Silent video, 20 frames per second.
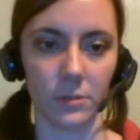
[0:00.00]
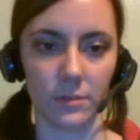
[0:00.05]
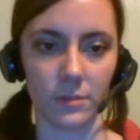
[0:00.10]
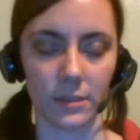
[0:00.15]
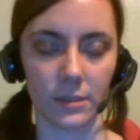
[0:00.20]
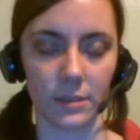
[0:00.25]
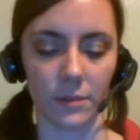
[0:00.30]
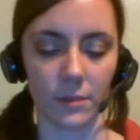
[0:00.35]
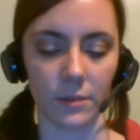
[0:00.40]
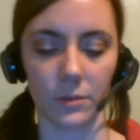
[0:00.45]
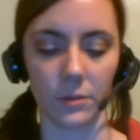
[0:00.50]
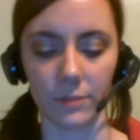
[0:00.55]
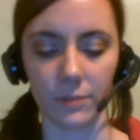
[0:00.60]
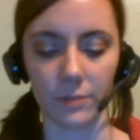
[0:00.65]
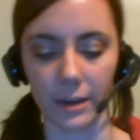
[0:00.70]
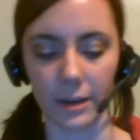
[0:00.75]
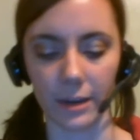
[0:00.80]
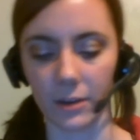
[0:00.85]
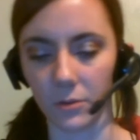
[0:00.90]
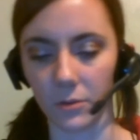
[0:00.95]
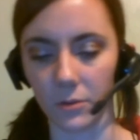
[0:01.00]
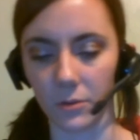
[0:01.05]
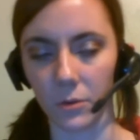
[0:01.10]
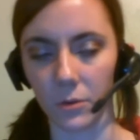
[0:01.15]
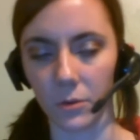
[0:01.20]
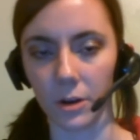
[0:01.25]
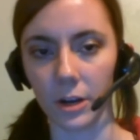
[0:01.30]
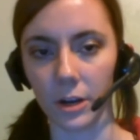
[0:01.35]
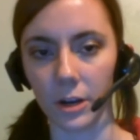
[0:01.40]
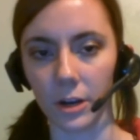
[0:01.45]
it's on one right now,
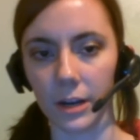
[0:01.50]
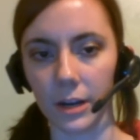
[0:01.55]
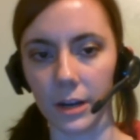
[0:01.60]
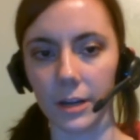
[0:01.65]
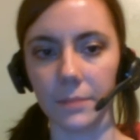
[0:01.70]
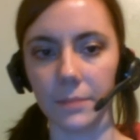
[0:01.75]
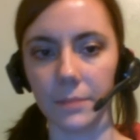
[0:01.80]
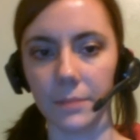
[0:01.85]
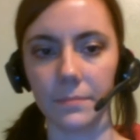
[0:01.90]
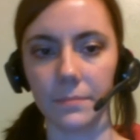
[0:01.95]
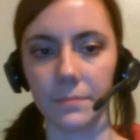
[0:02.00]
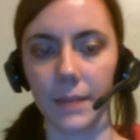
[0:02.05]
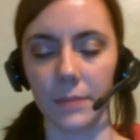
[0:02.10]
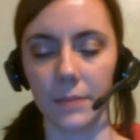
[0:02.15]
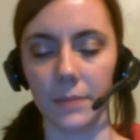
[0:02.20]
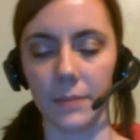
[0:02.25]
or I'm